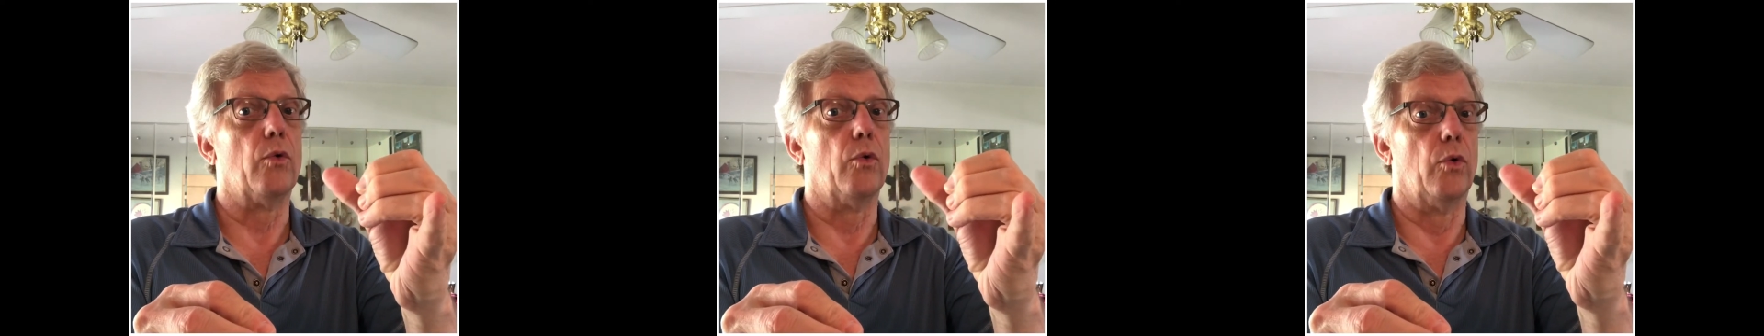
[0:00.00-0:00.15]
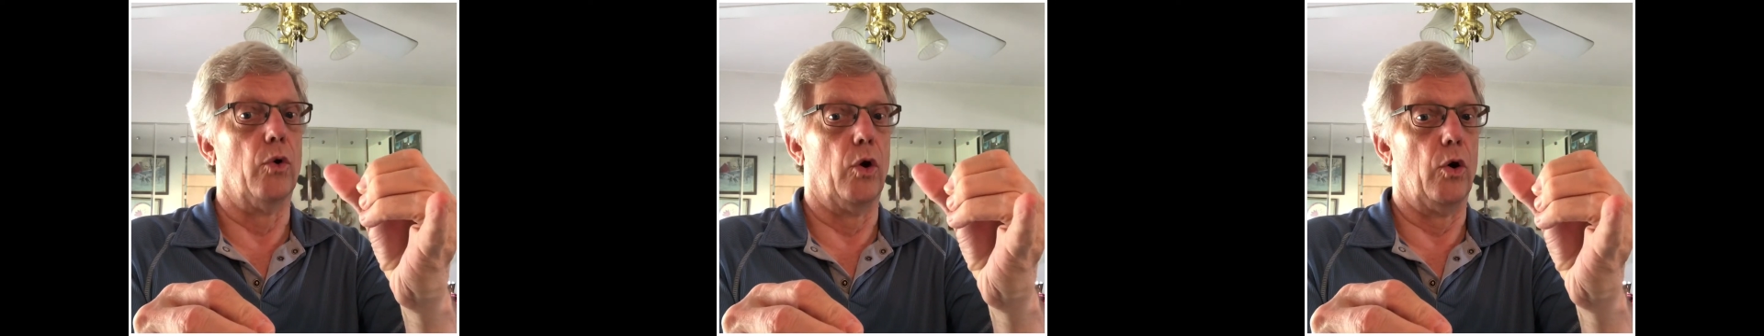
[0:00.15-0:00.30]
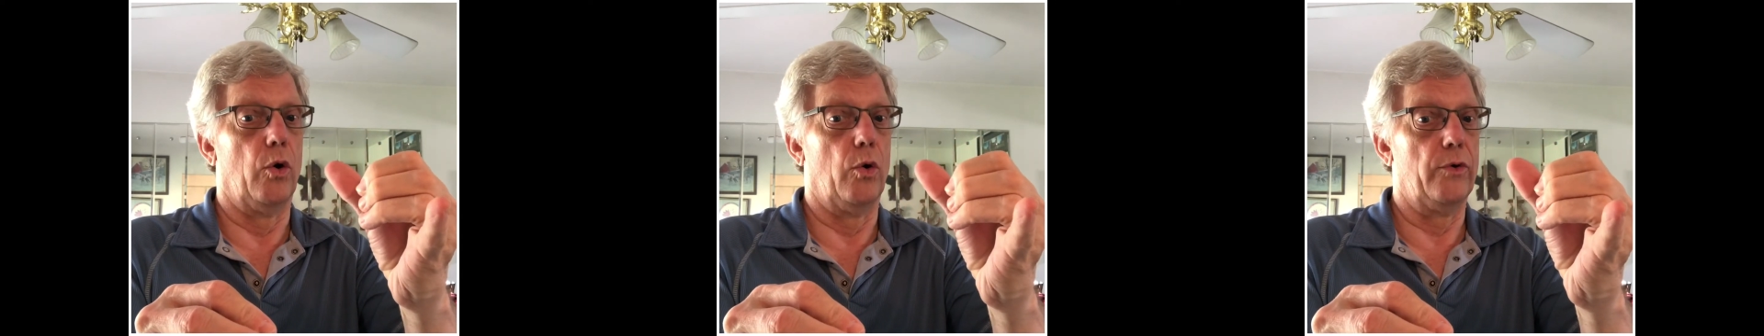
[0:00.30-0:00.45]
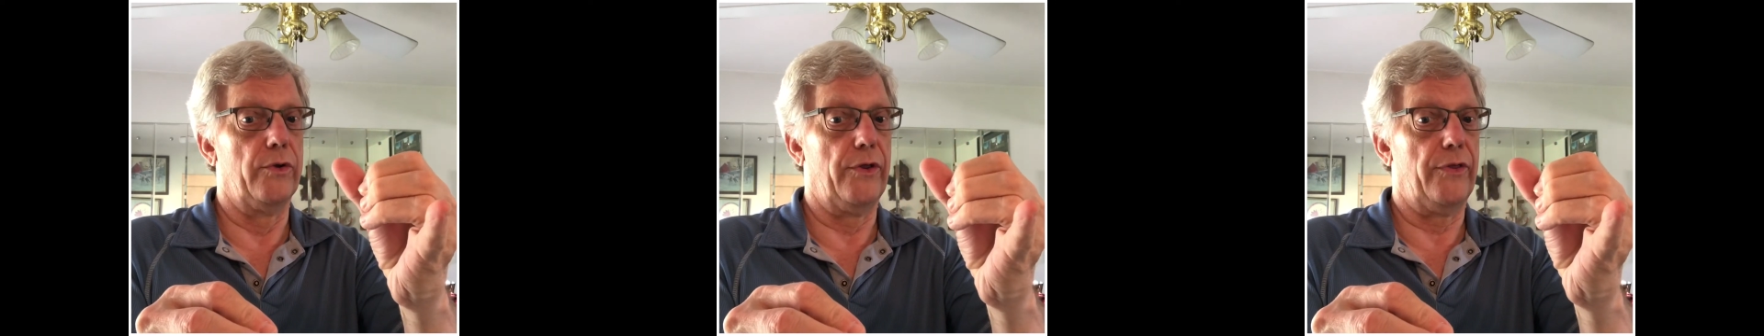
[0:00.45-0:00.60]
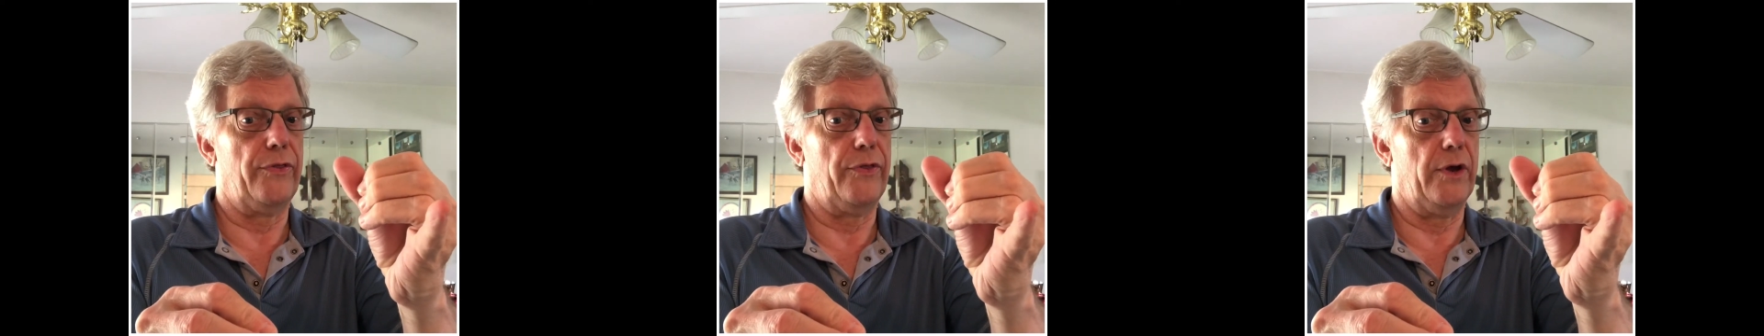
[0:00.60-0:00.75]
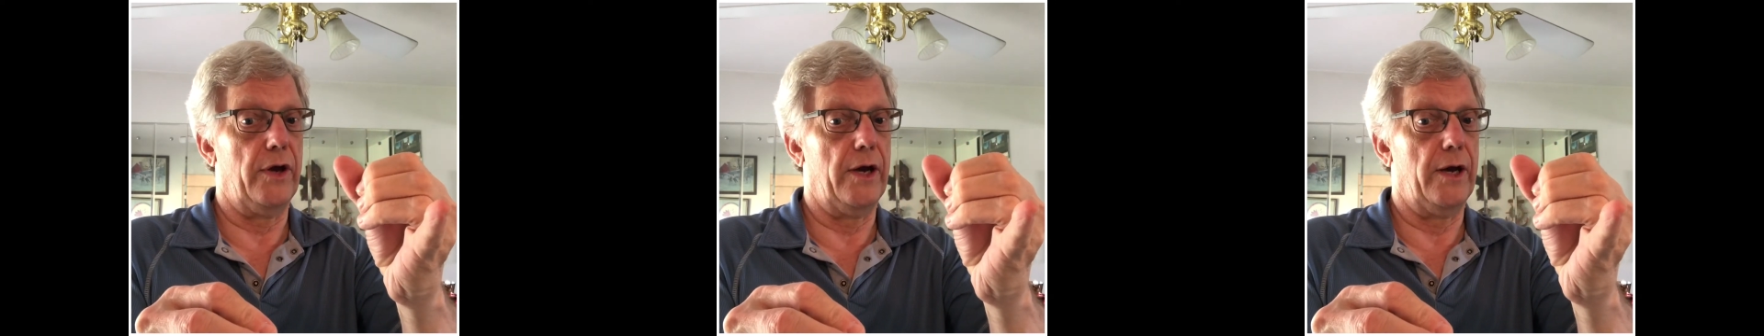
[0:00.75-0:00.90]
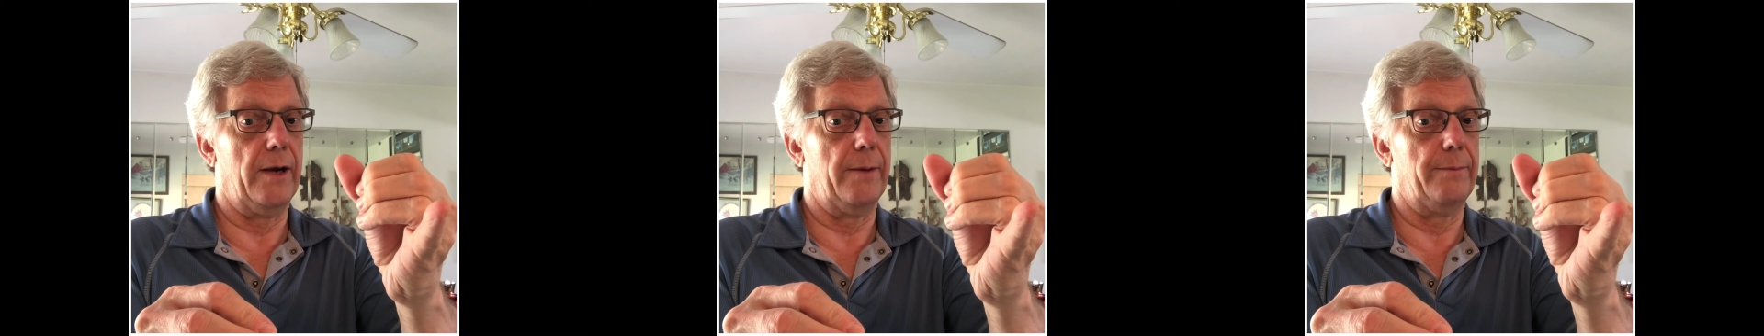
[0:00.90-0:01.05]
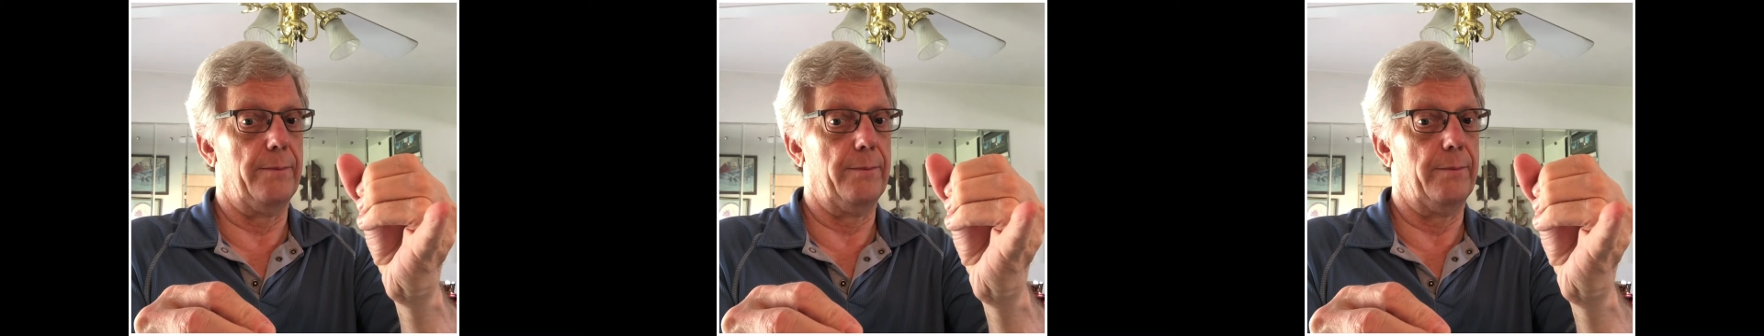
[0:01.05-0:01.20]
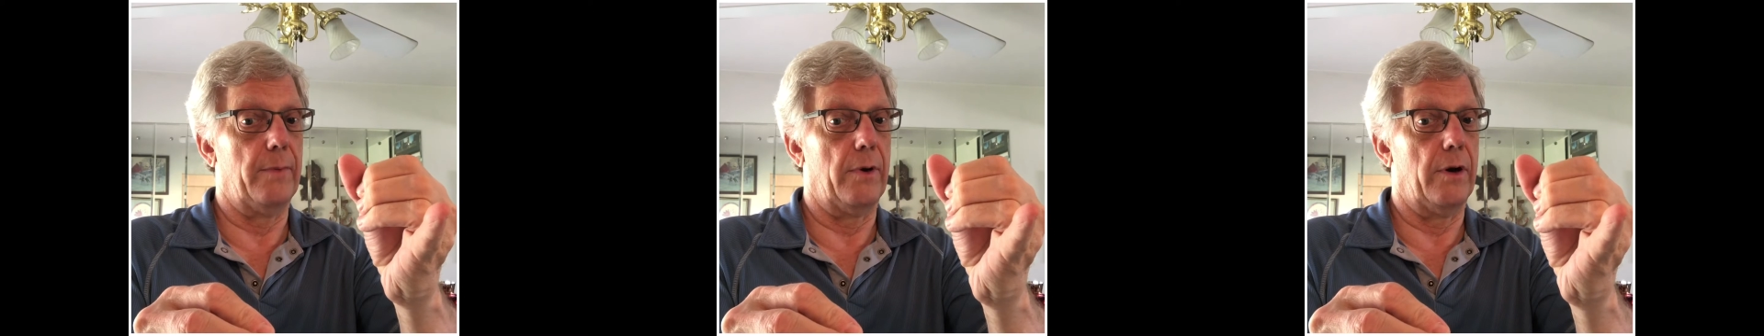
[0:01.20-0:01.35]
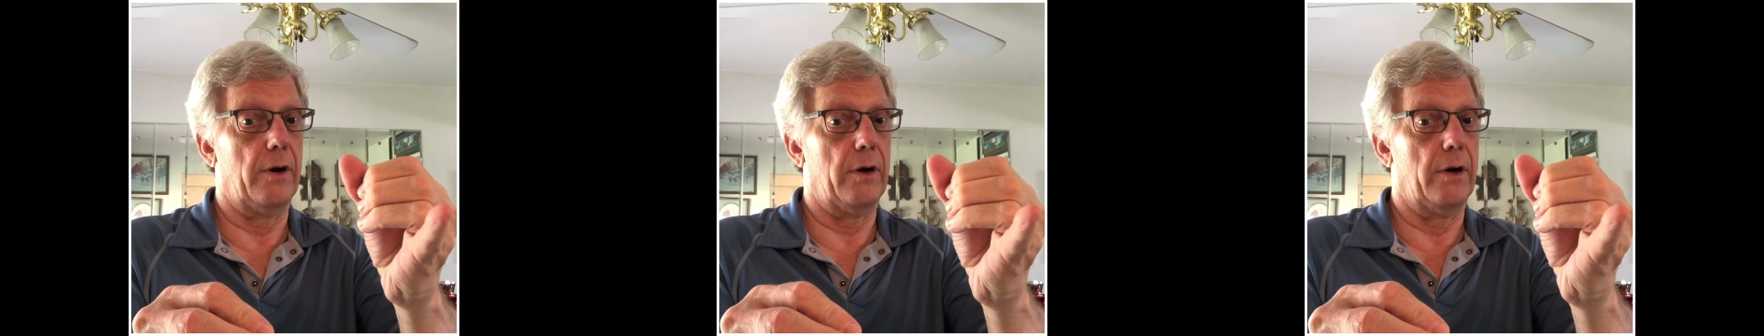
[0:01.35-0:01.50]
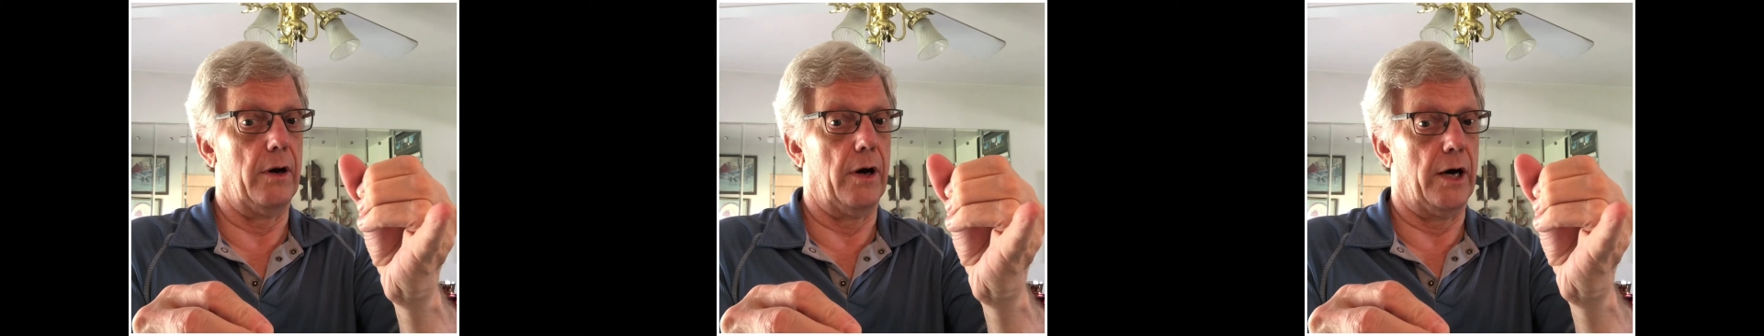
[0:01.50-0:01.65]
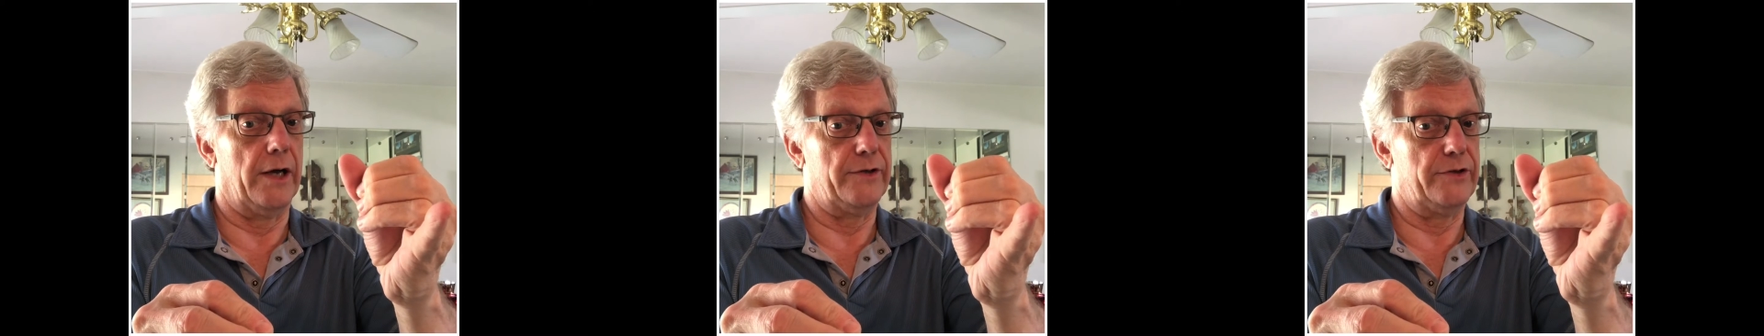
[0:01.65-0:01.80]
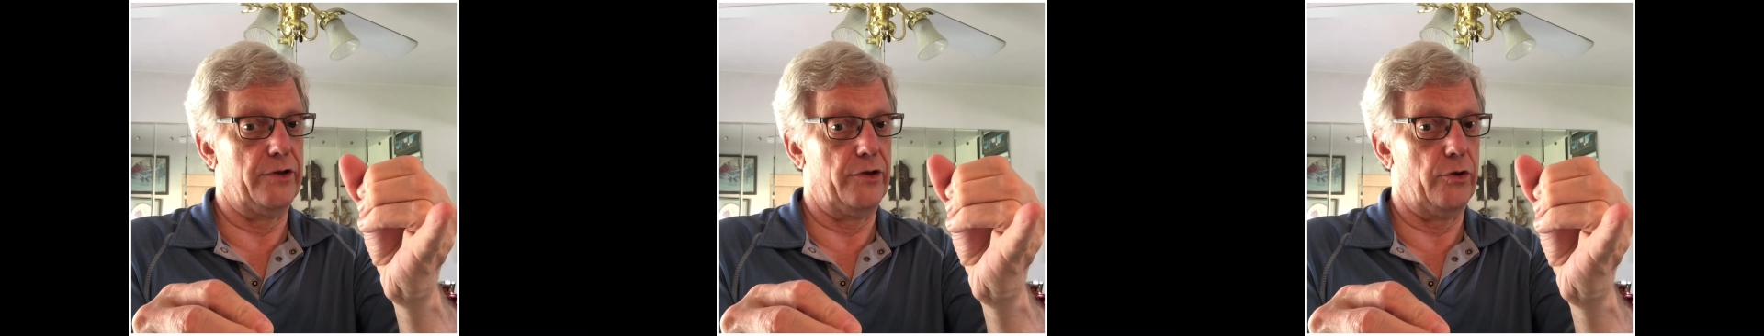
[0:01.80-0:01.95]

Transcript: roll the thumb onto